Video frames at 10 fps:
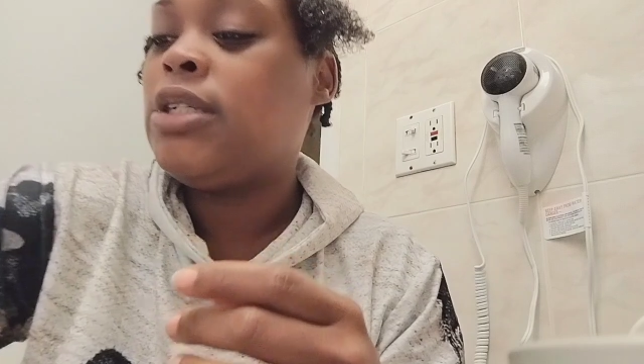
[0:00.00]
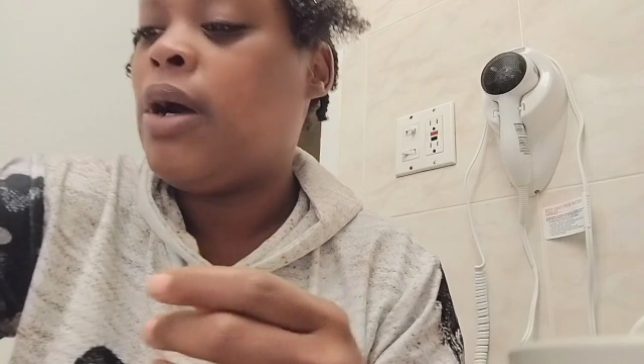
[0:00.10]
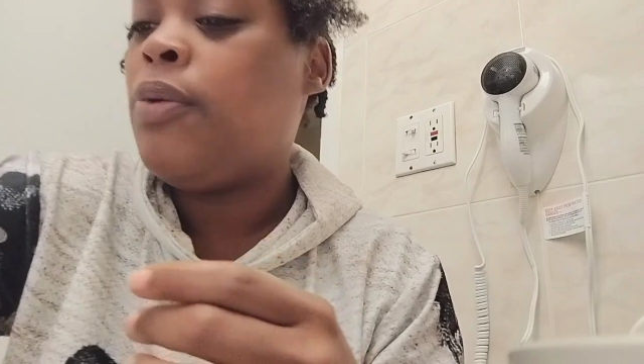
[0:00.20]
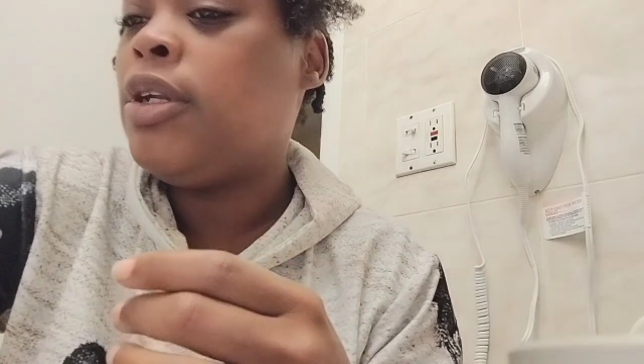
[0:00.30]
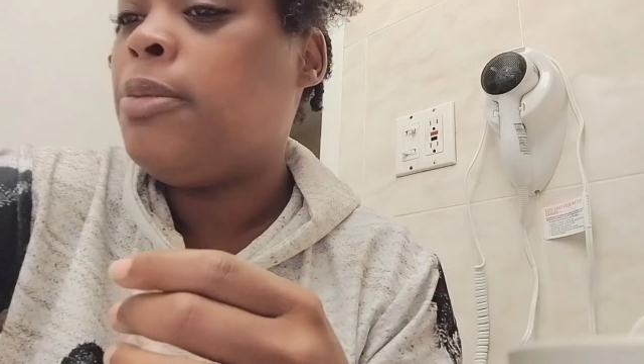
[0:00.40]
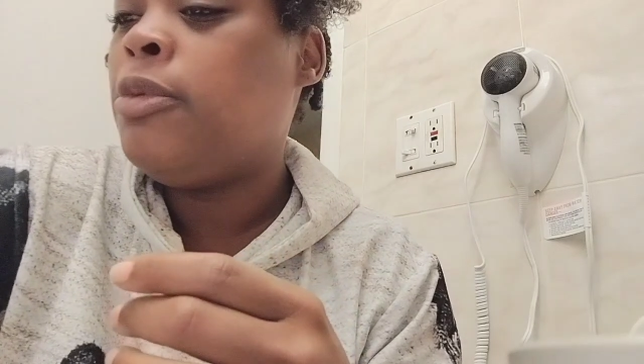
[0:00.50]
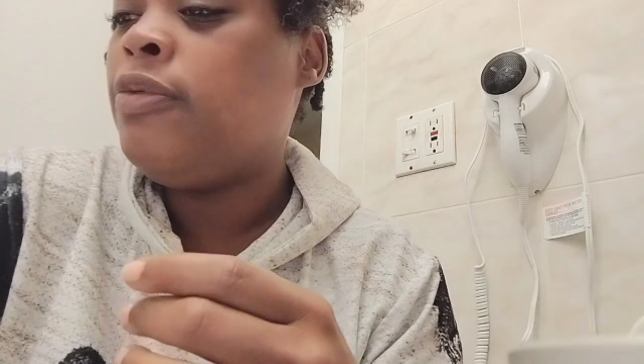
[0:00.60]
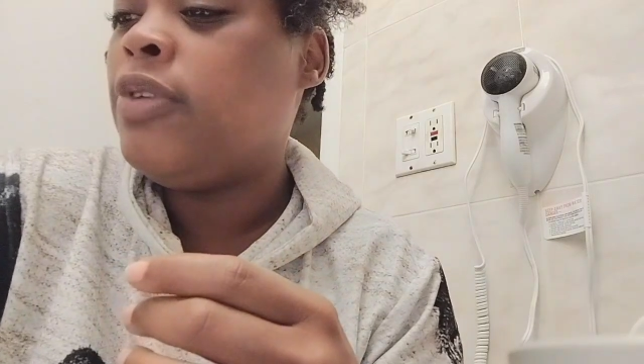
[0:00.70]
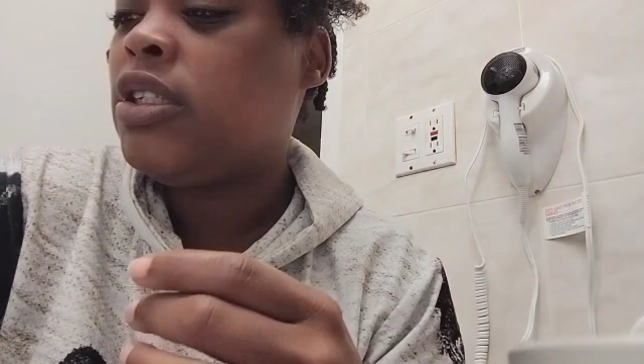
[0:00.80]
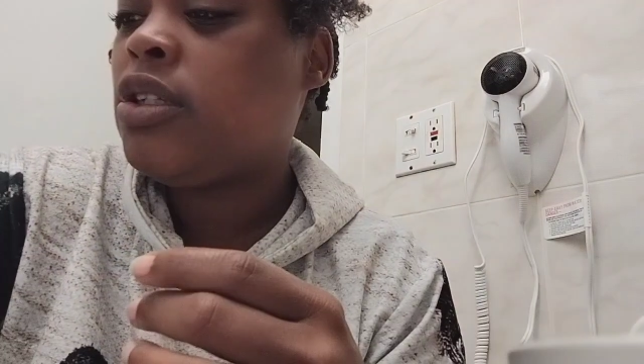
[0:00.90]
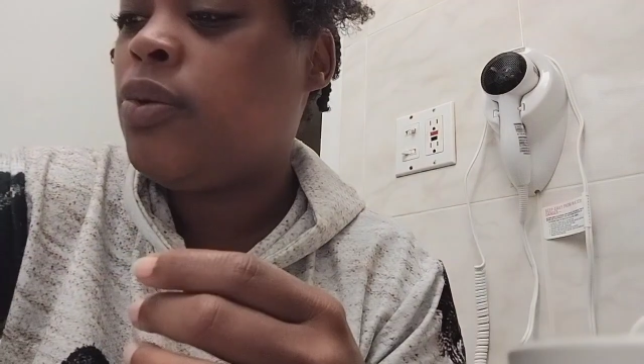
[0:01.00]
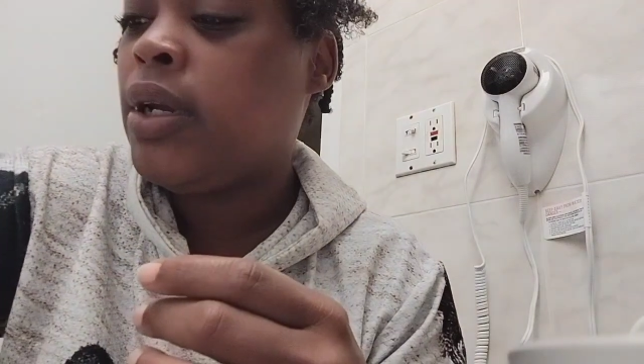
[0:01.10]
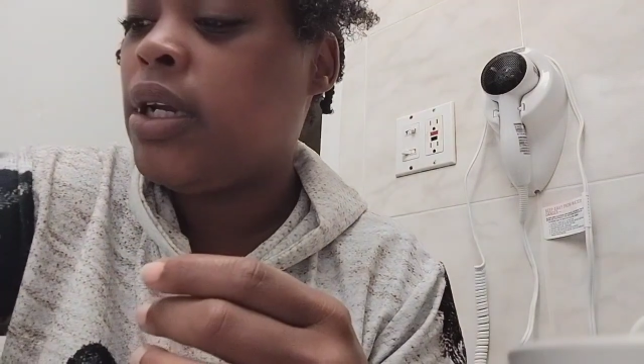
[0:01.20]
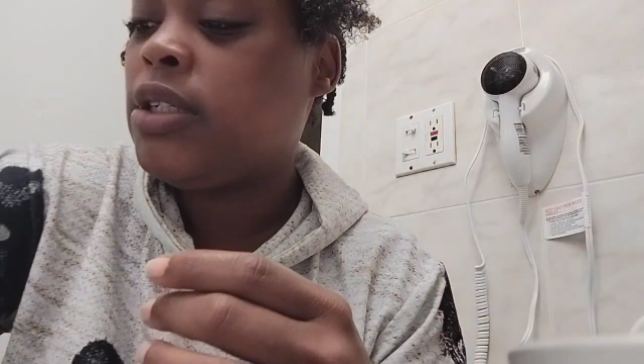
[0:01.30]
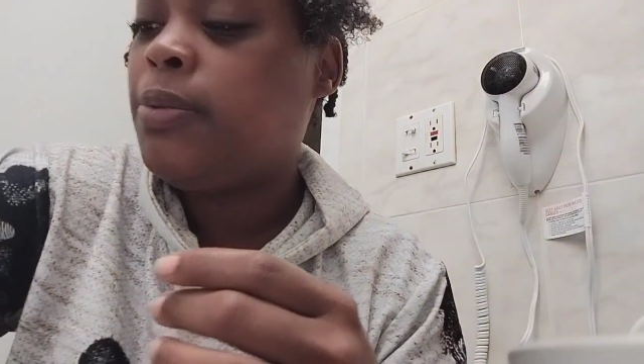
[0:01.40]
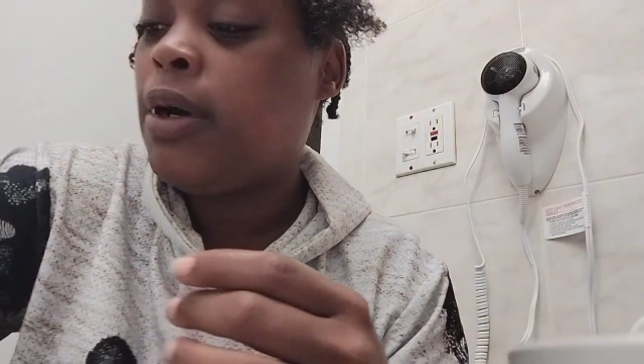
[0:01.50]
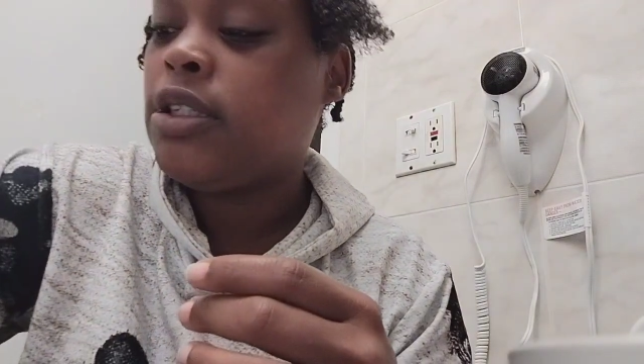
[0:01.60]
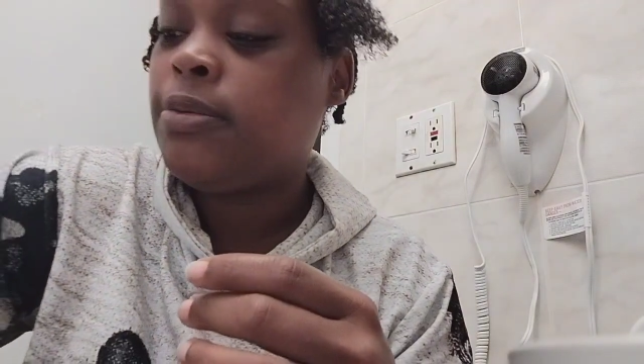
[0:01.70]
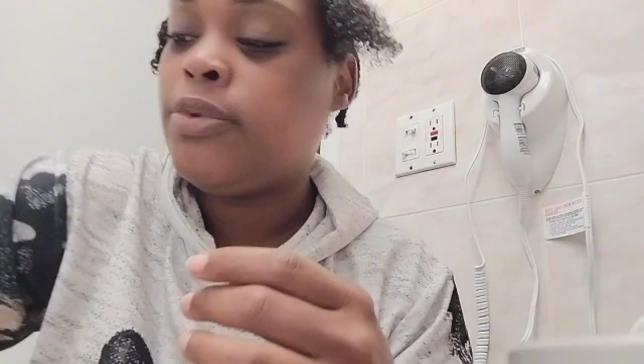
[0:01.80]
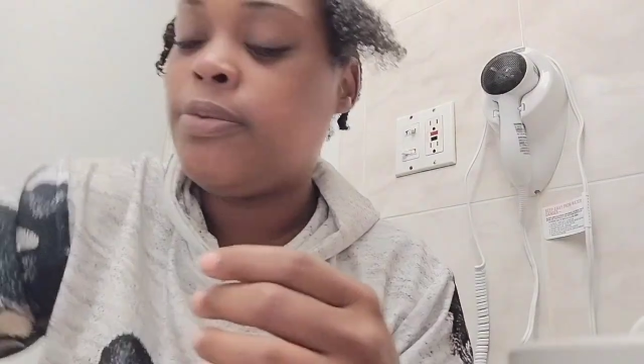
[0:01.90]
I want to move as quick as
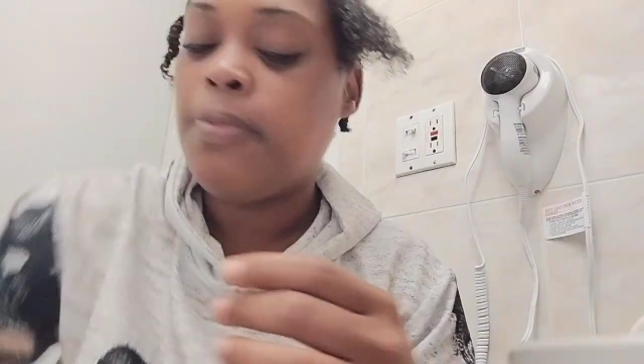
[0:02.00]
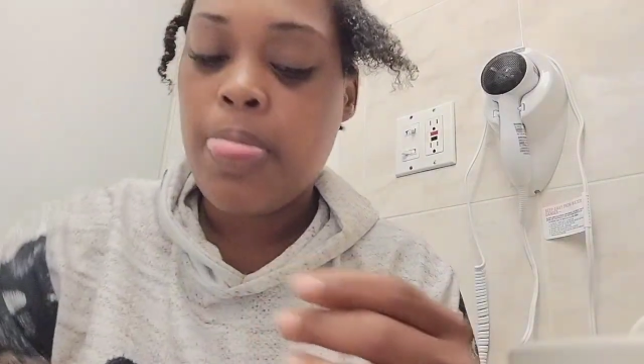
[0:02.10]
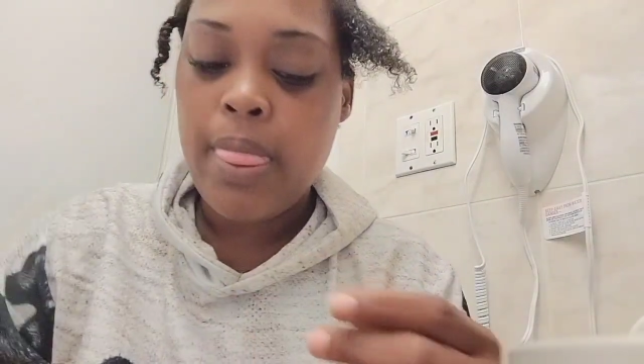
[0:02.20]
possible.